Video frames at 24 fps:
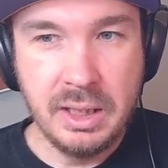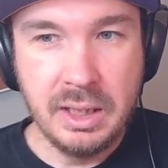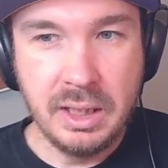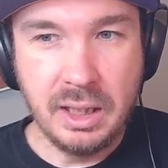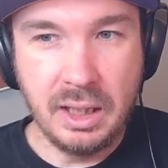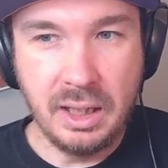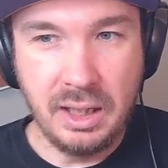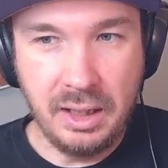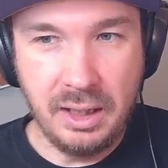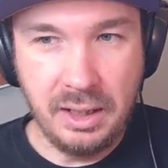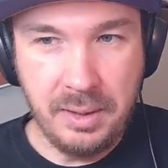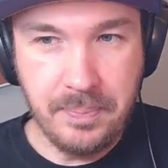
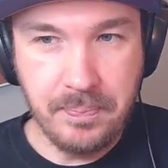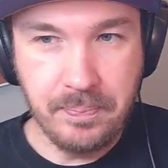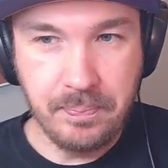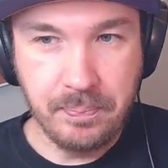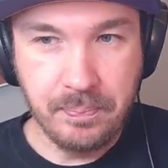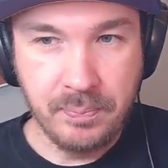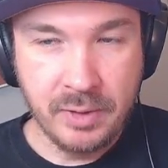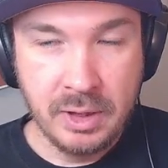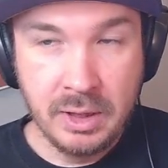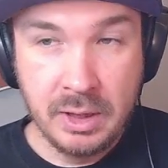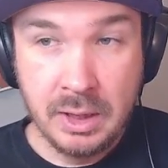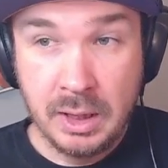
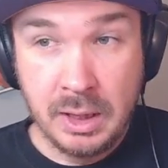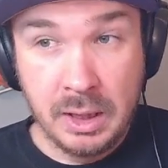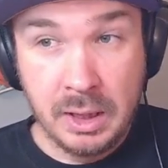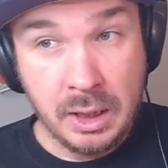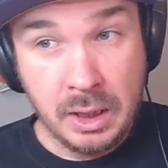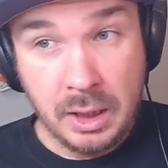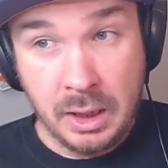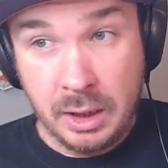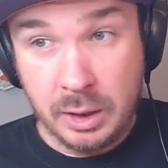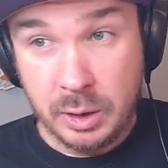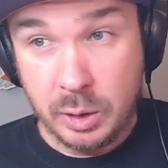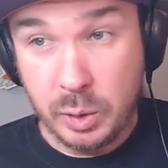
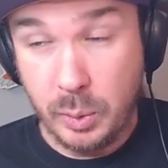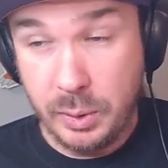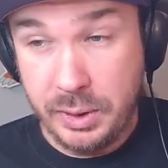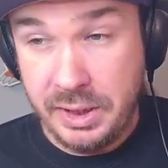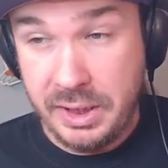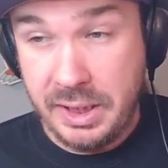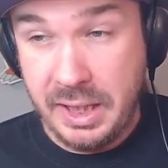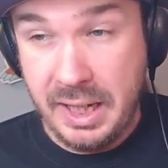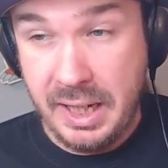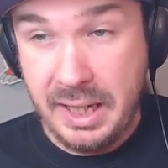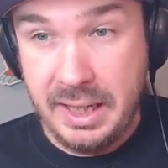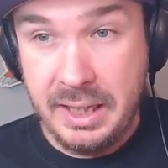
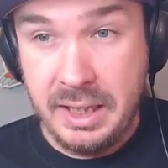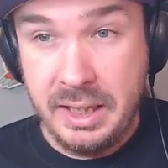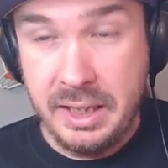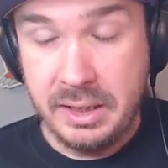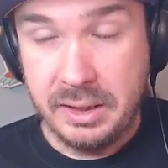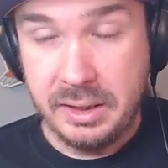20k